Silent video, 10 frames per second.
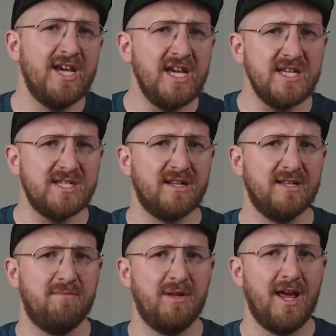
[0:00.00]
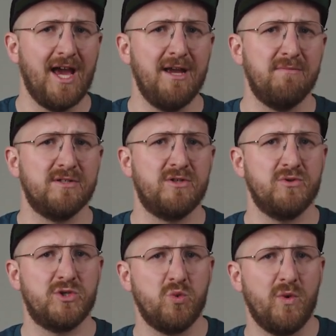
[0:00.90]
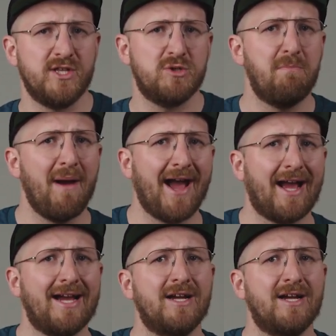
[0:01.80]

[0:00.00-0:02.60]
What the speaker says: easily been able to switch back